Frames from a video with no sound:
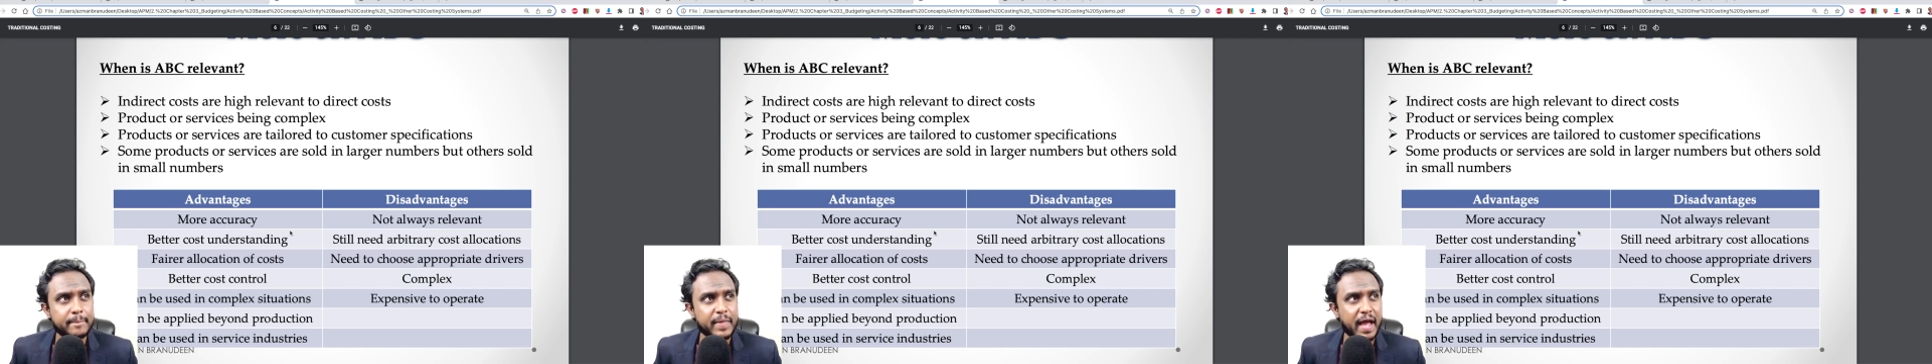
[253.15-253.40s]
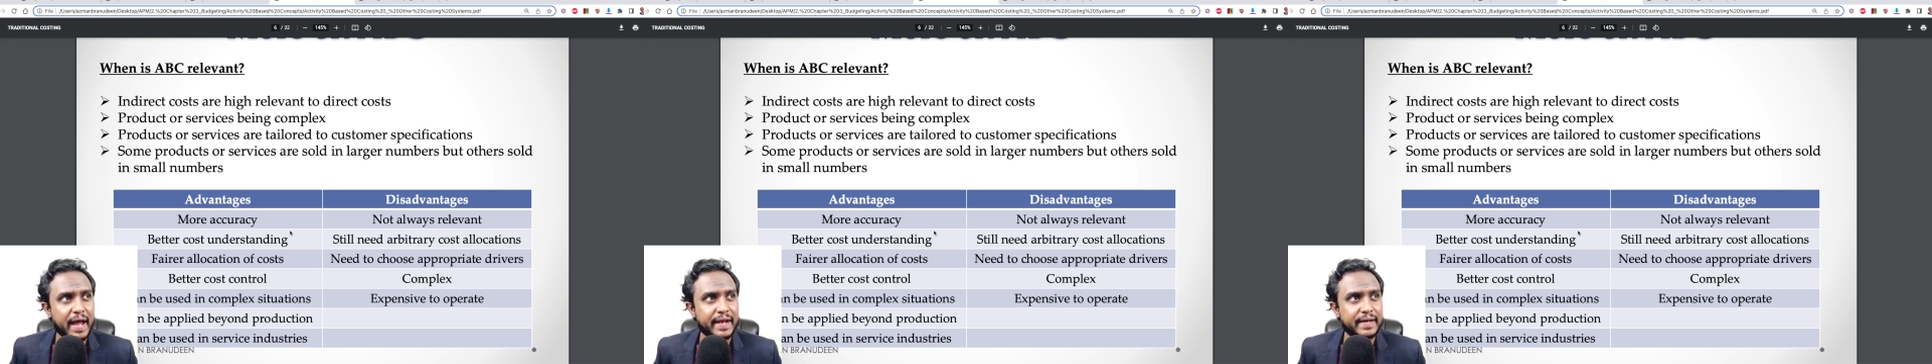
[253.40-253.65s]

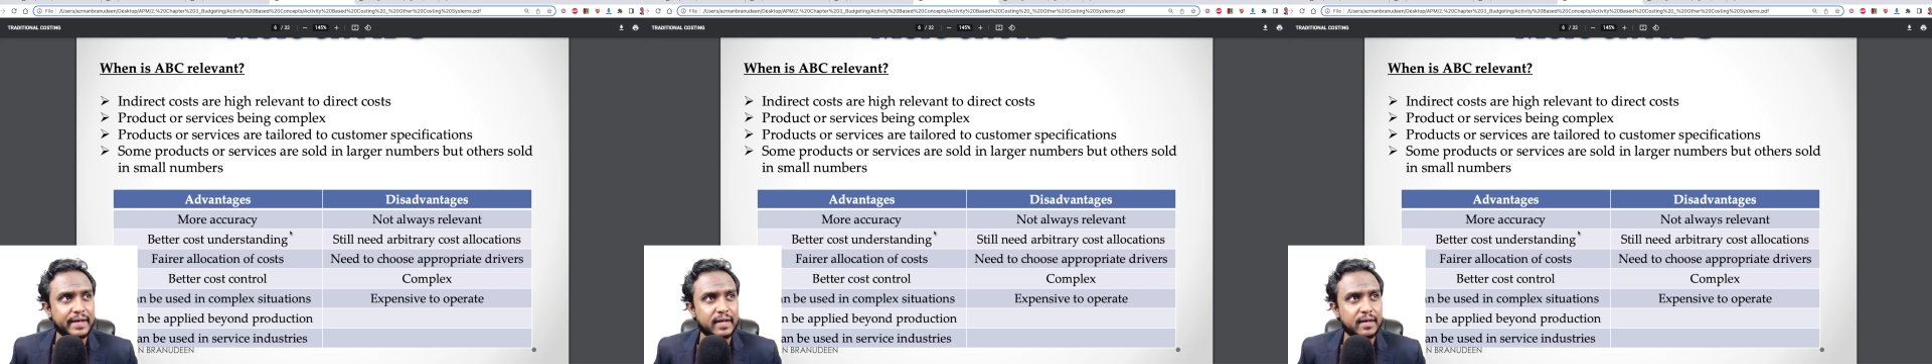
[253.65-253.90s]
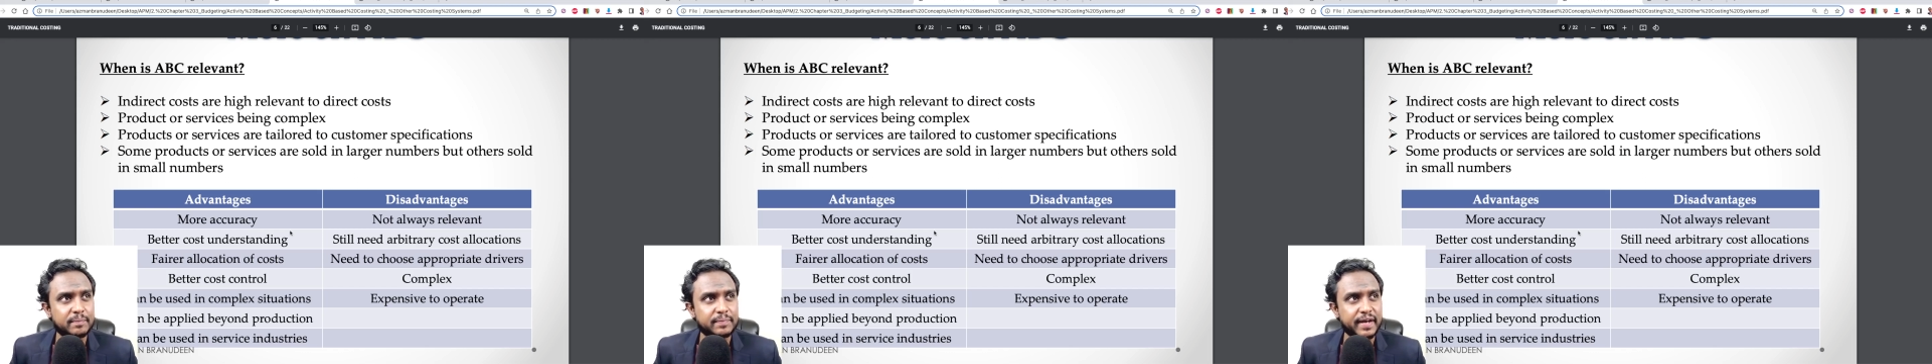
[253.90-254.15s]
and
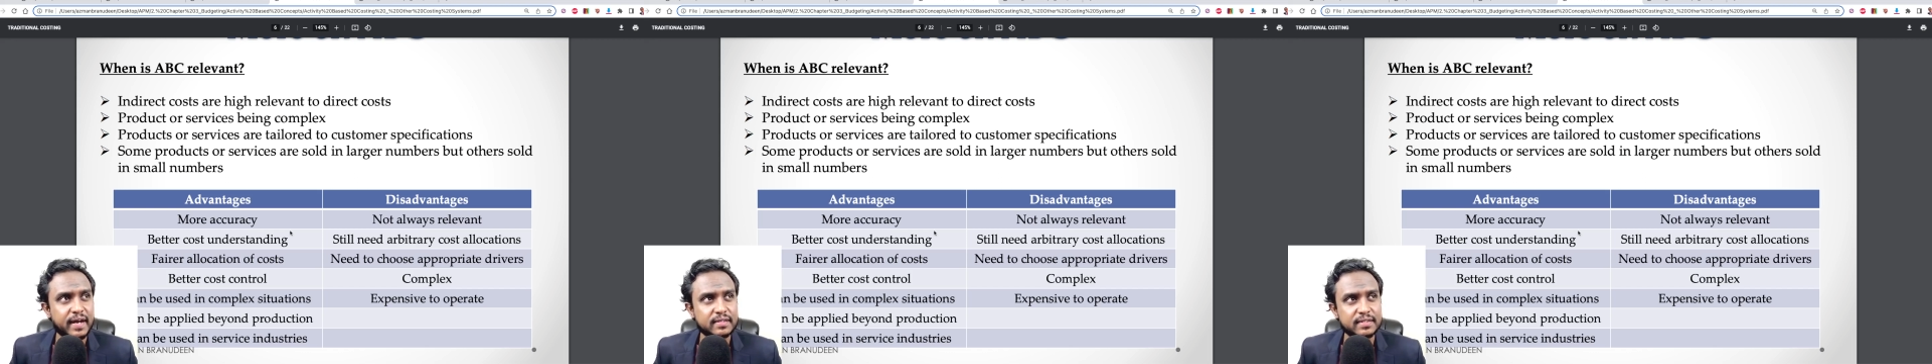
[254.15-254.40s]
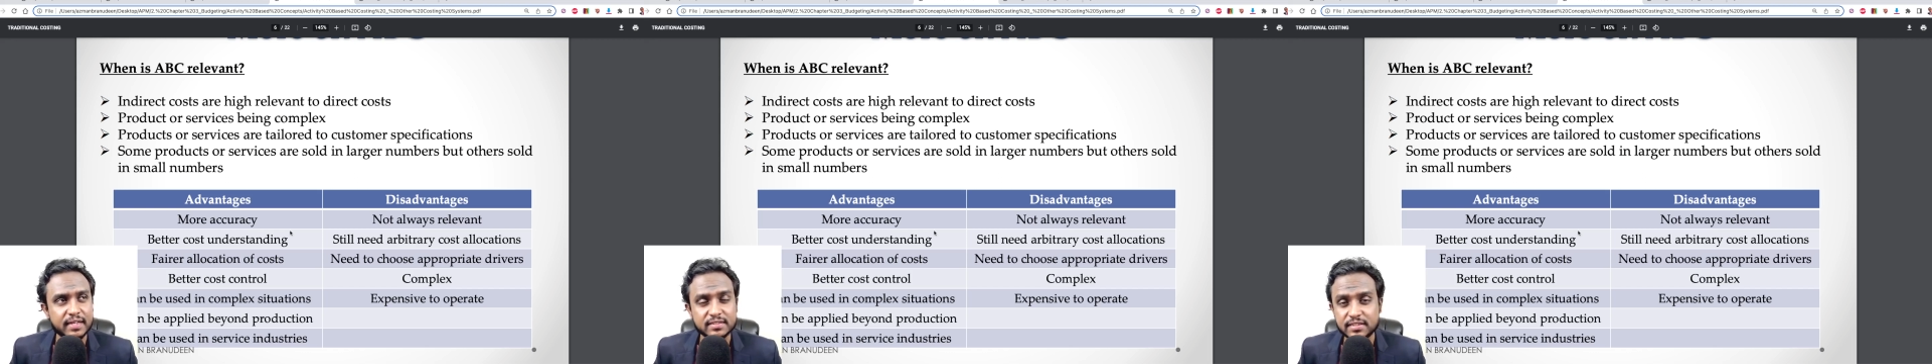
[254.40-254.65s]
product
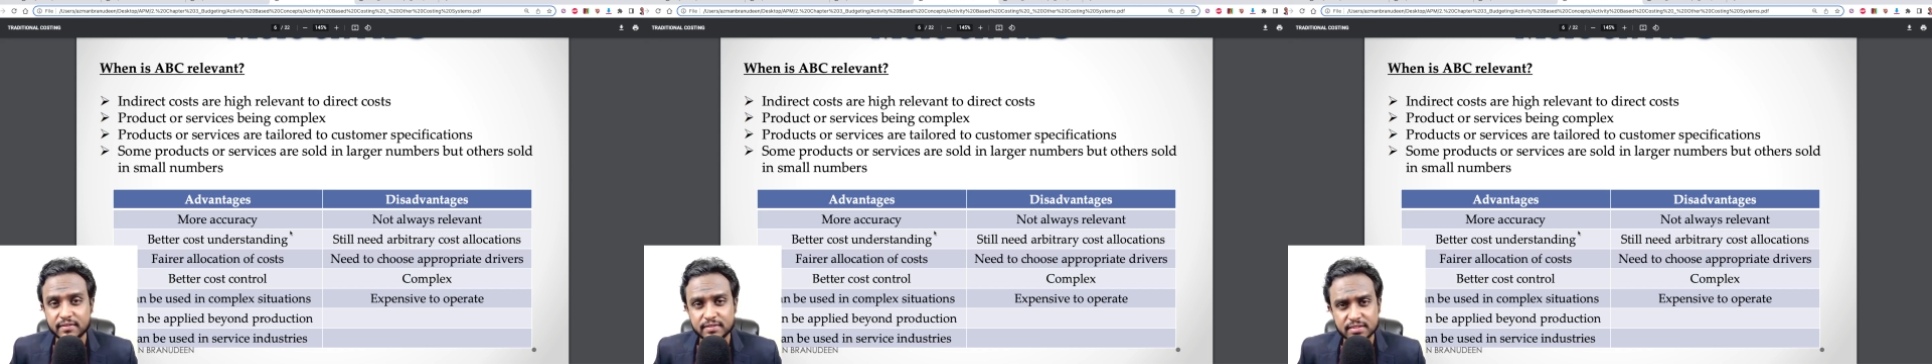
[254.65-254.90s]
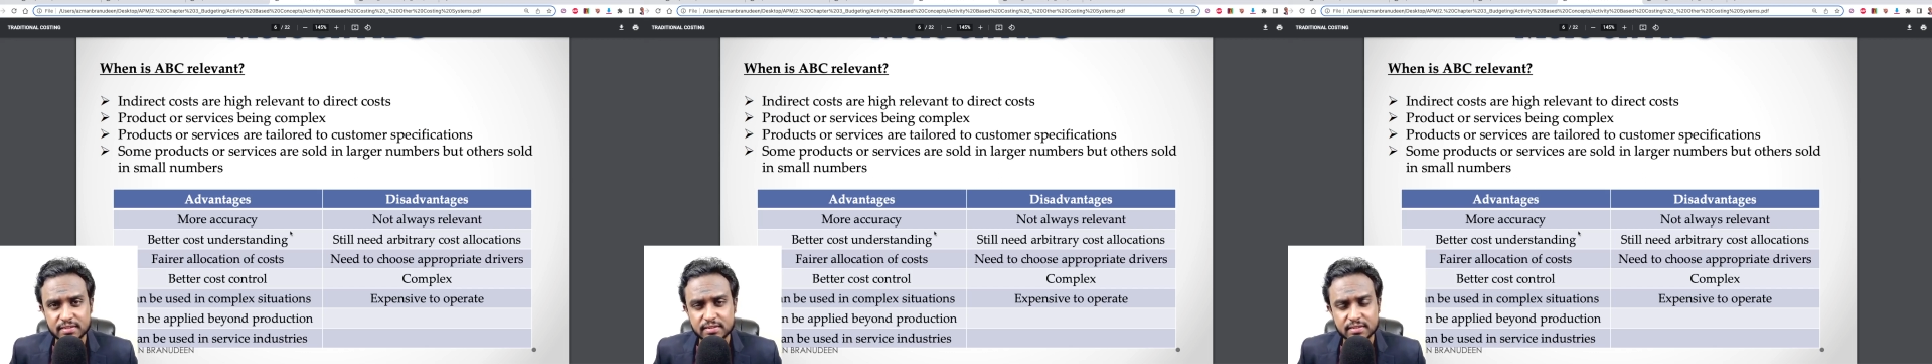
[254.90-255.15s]
and
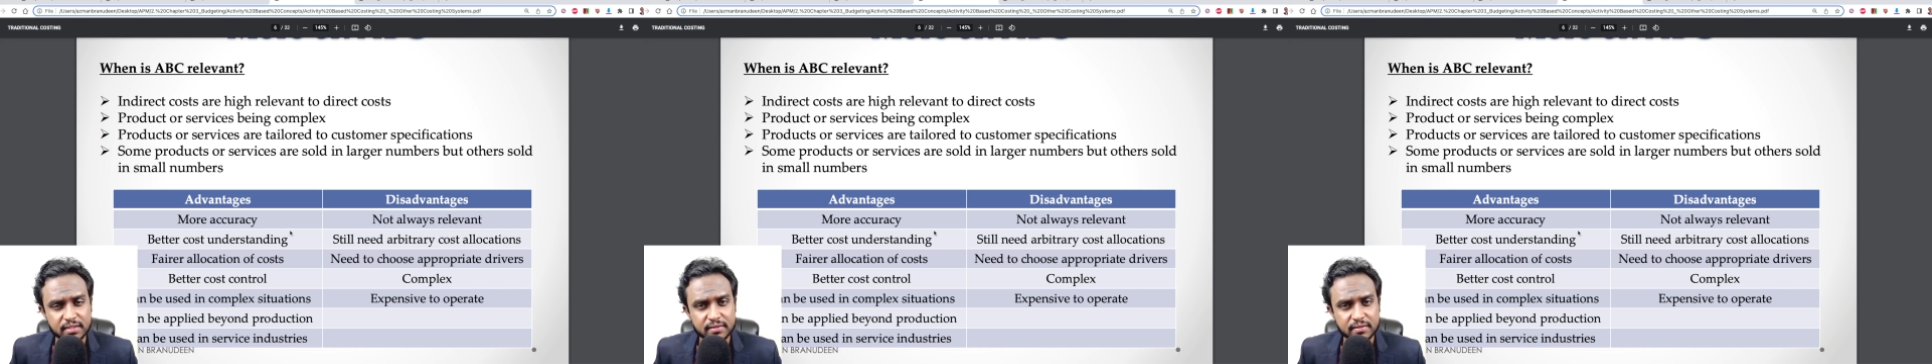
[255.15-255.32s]
services